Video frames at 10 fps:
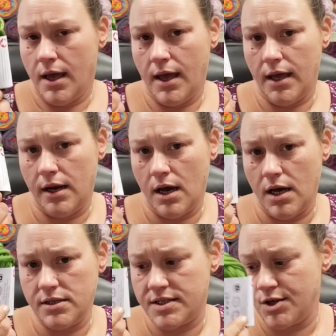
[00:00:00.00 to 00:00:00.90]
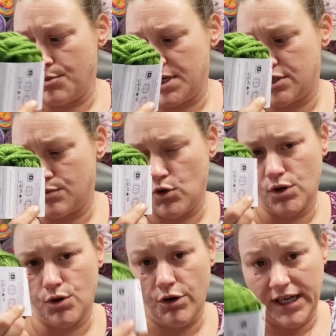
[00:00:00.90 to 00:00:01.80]
and not so much more
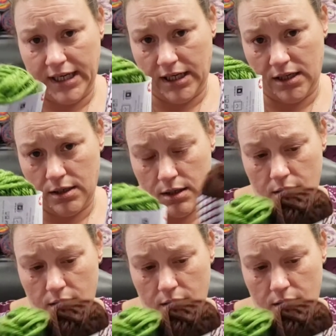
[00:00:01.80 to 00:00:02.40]
green?